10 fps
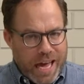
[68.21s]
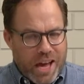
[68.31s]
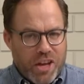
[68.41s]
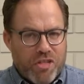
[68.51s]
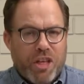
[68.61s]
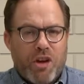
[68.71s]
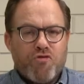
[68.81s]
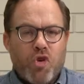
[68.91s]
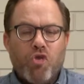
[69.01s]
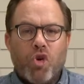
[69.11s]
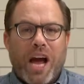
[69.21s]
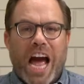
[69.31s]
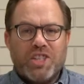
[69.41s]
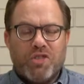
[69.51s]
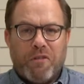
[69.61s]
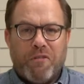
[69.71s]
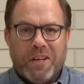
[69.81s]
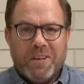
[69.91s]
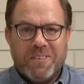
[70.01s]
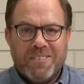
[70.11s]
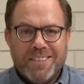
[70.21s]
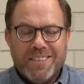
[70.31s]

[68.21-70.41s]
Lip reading: and get that rural country feel.